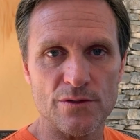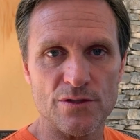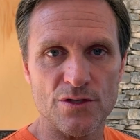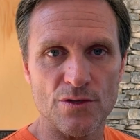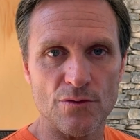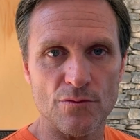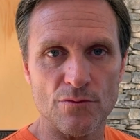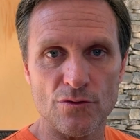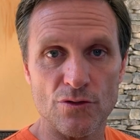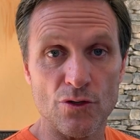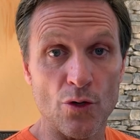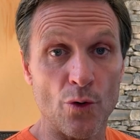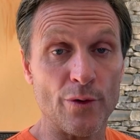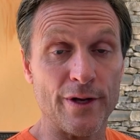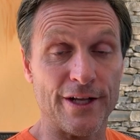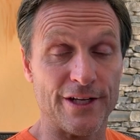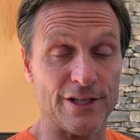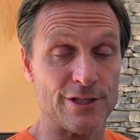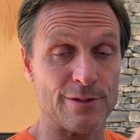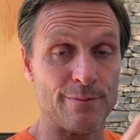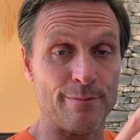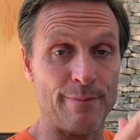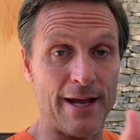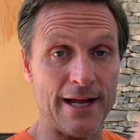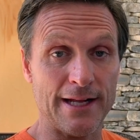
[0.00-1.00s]
so don't
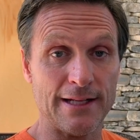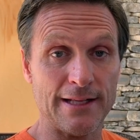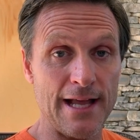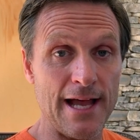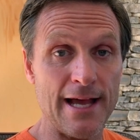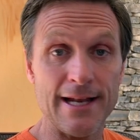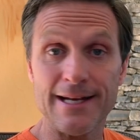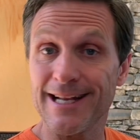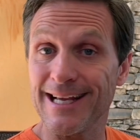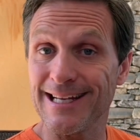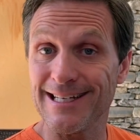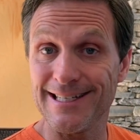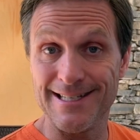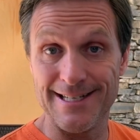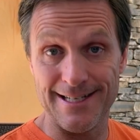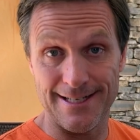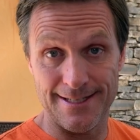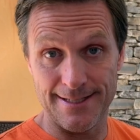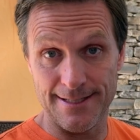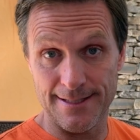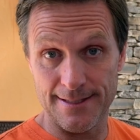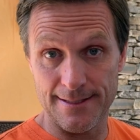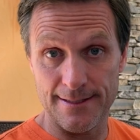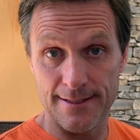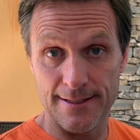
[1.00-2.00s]
expect that, and I
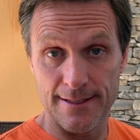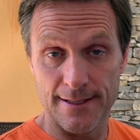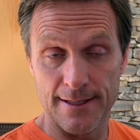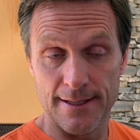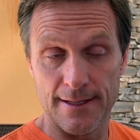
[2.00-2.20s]
didn't